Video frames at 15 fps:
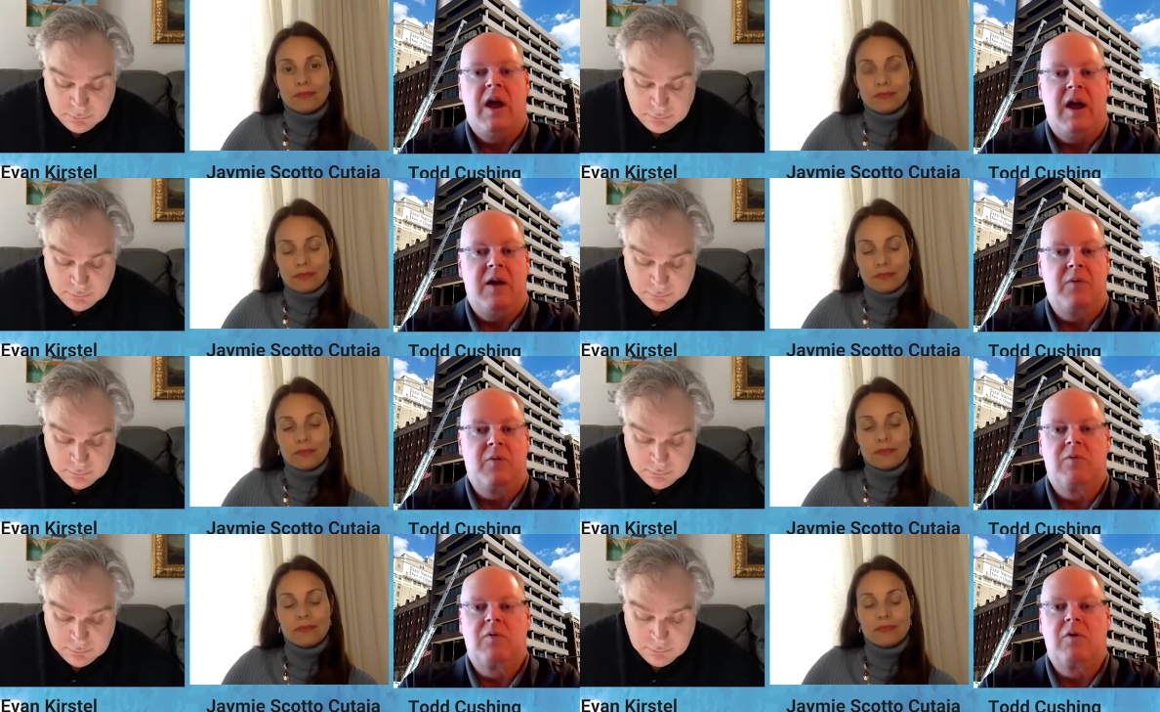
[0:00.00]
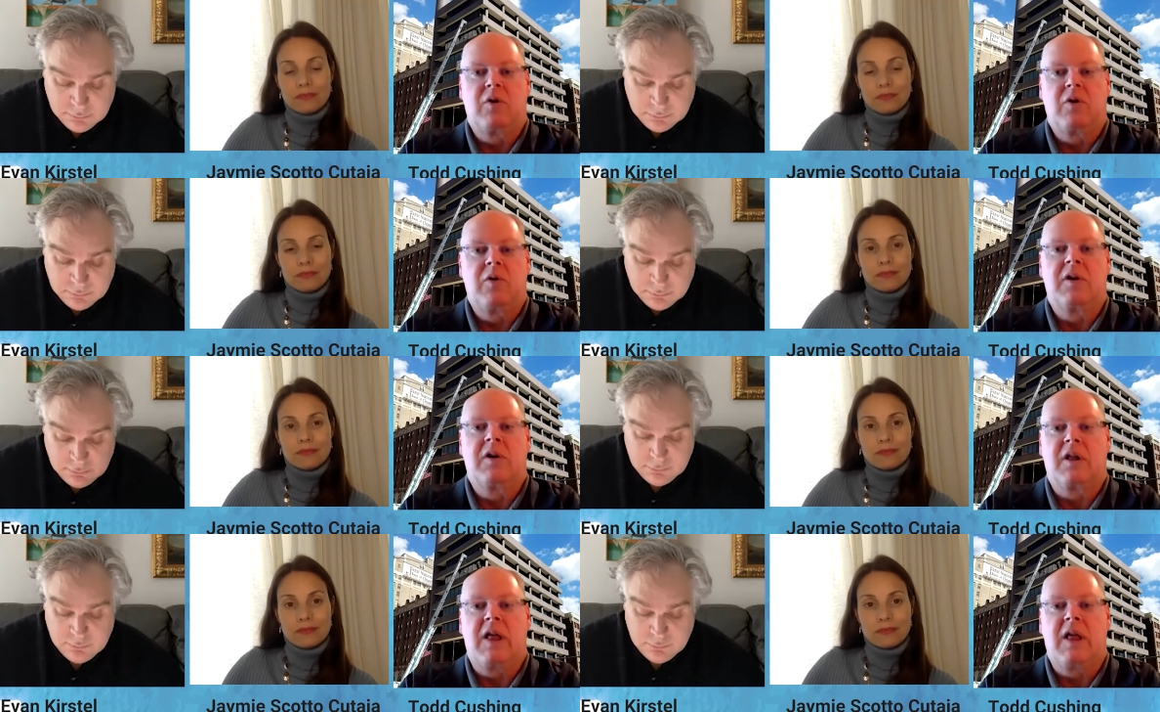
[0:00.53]
Speaker 1: and we're really
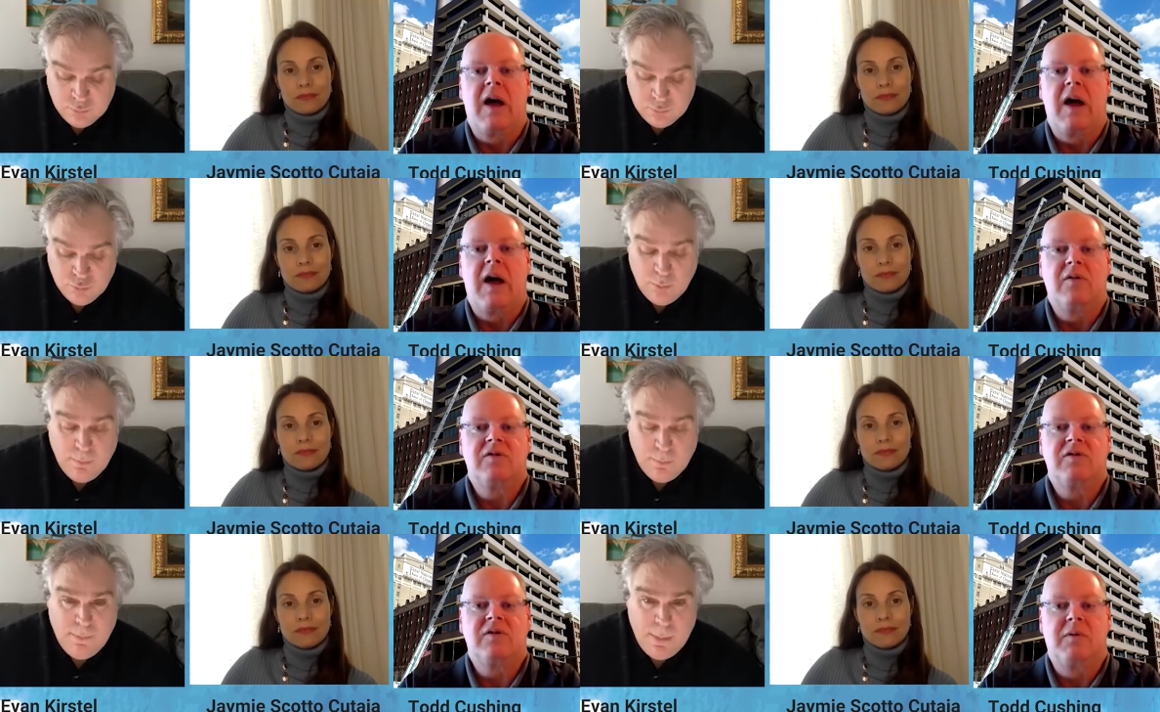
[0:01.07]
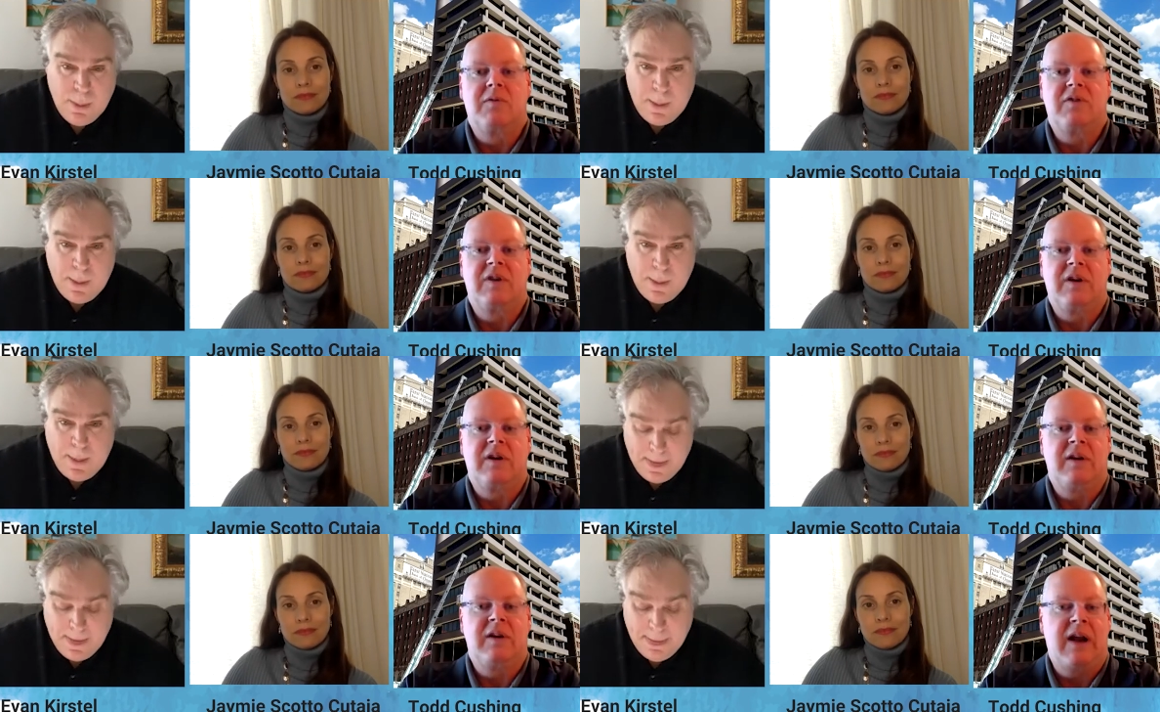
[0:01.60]
going to the cloud. So we've
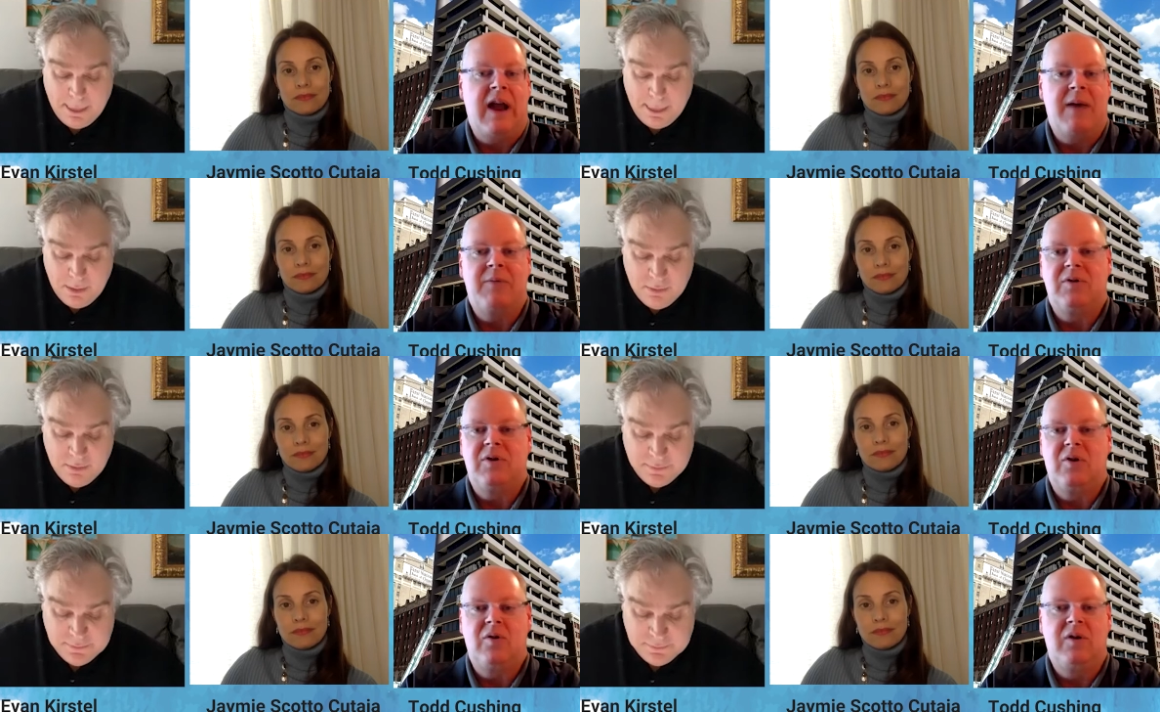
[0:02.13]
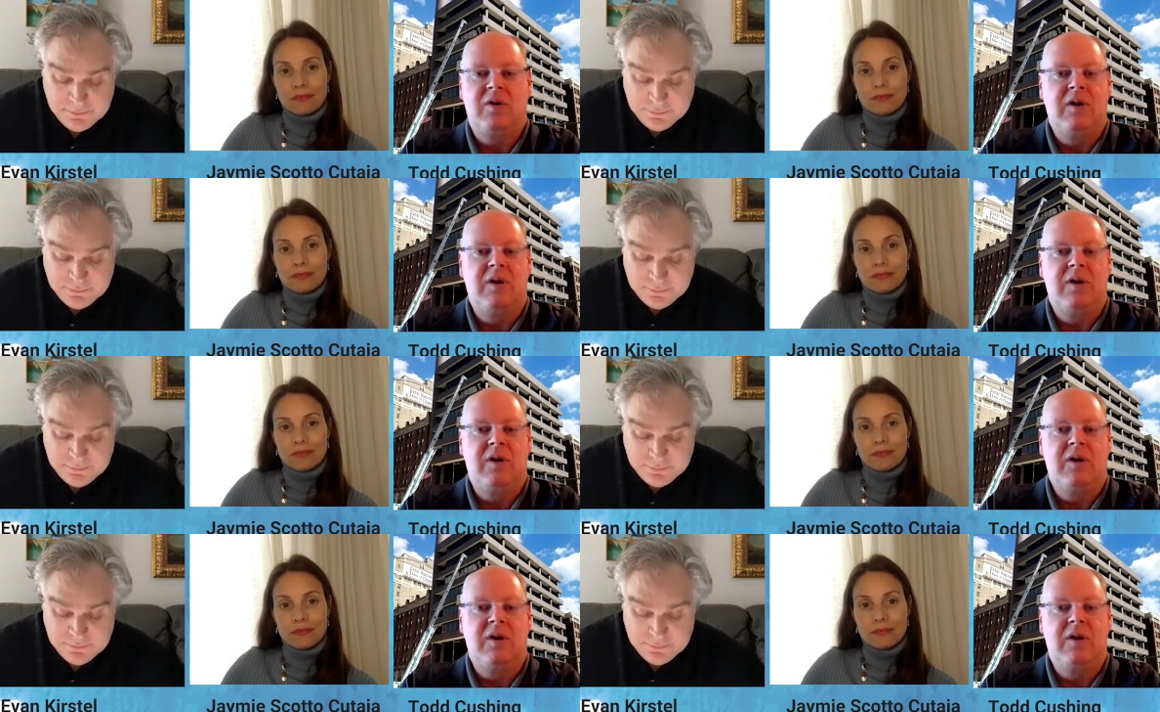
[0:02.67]
seen that happen too.